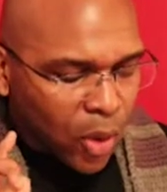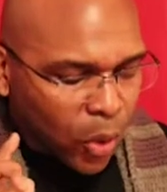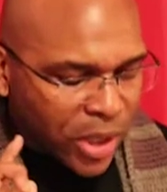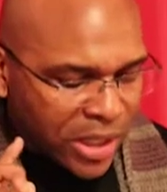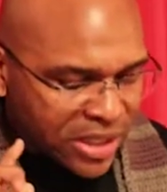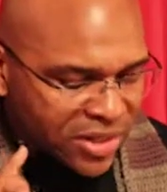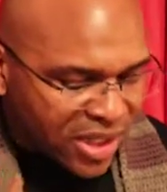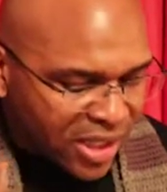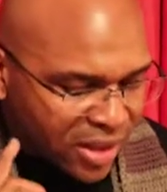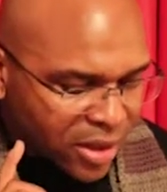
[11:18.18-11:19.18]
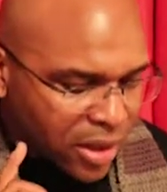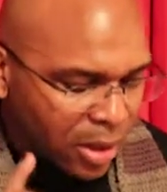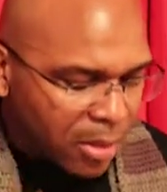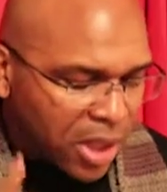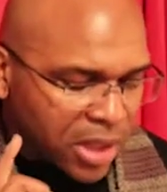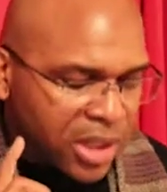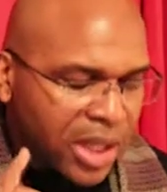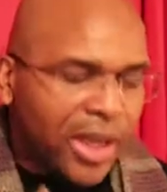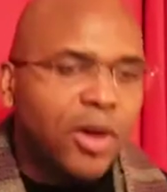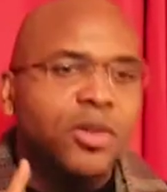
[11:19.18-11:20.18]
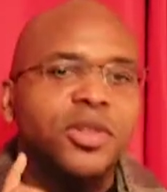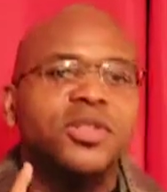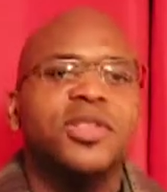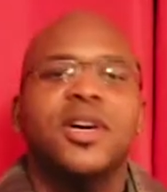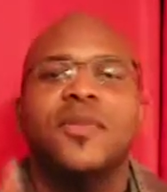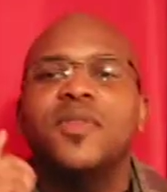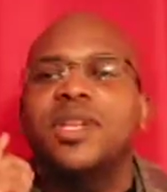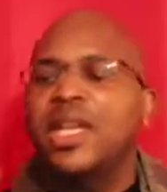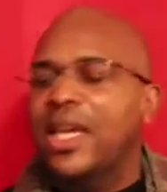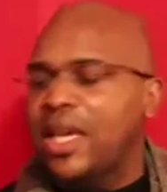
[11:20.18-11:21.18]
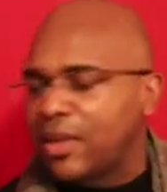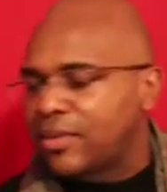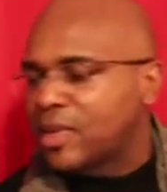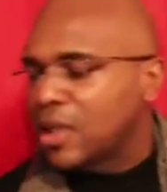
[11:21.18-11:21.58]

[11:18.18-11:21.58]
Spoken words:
when he sitteth among the elders of the land.